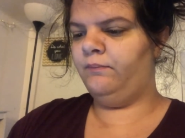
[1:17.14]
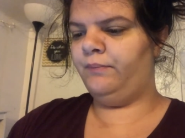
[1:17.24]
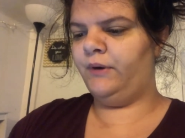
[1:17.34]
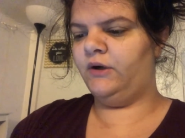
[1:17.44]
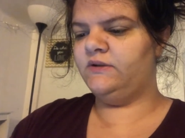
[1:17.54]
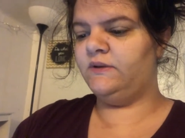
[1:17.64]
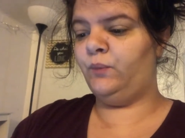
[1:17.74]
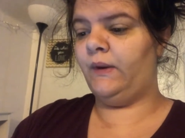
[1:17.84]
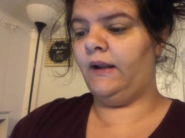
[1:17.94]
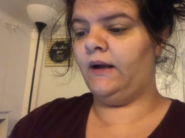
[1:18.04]

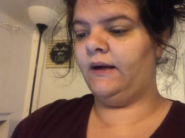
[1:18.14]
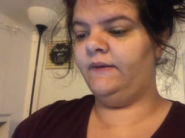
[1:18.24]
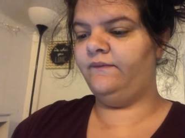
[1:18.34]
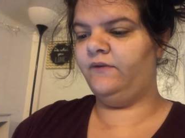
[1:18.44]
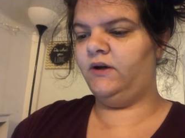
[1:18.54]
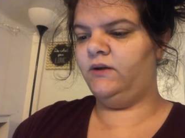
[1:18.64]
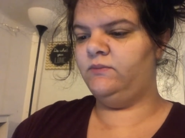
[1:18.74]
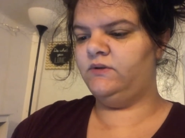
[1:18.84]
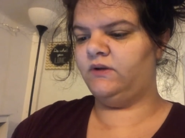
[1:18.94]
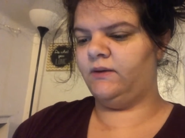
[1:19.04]
person we got it
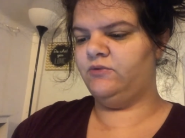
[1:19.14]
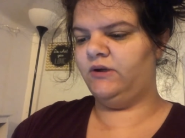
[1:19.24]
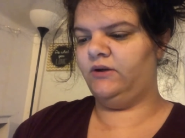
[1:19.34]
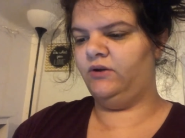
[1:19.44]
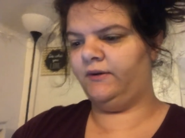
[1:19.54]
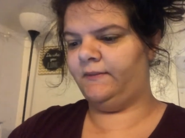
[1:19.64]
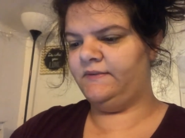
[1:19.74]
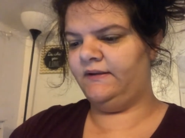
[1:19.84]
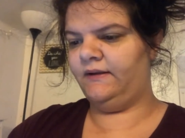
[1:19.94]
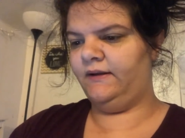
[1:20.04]
from, sorry, I'm trying to hook up
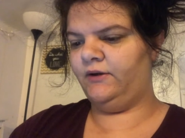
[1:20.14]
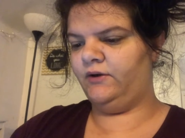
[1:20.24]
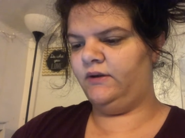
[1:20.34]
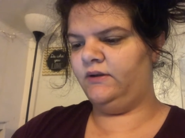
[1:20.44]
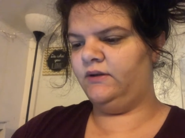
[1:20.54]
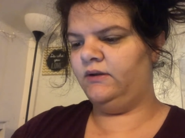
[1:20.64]
to the internet.